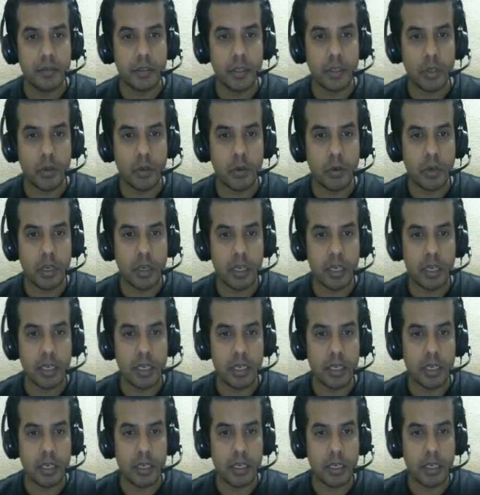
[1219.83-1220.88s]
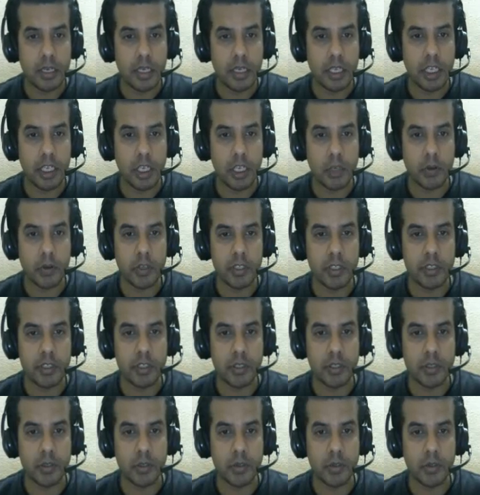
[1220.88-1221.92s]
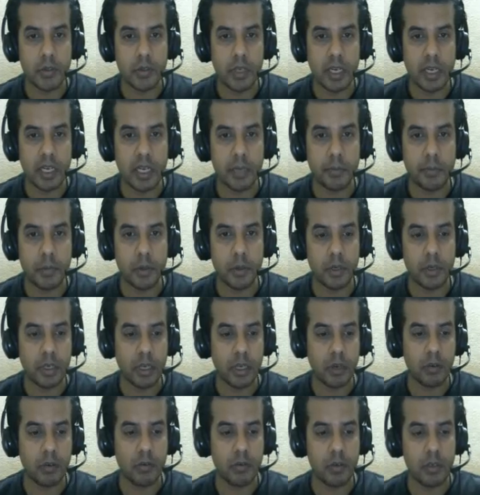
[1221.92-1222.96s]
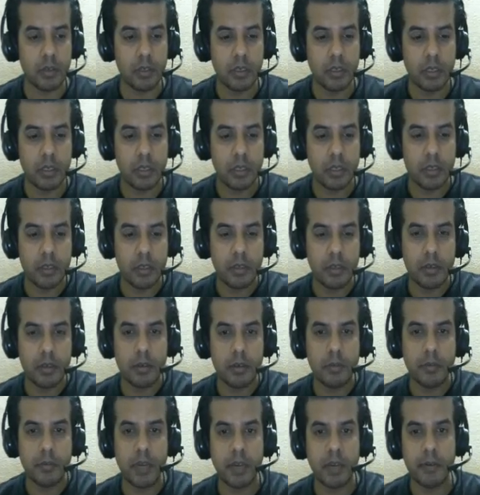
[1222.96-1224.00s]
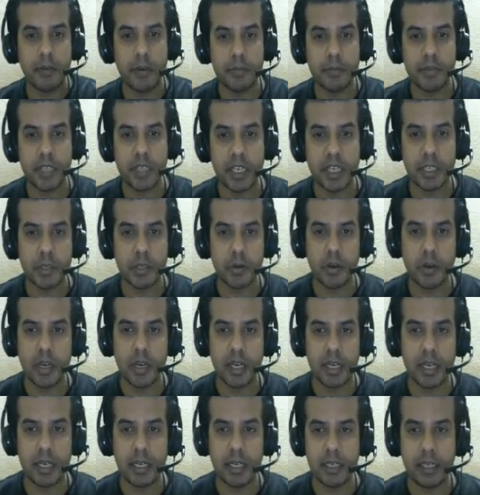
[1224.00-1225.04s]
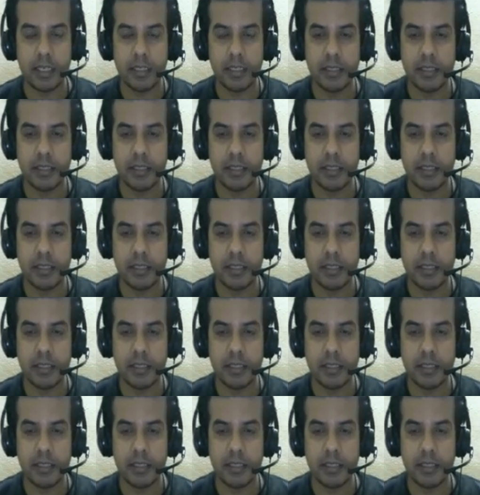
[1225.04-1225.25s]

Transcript: URL equals to, I'll put down my website URL.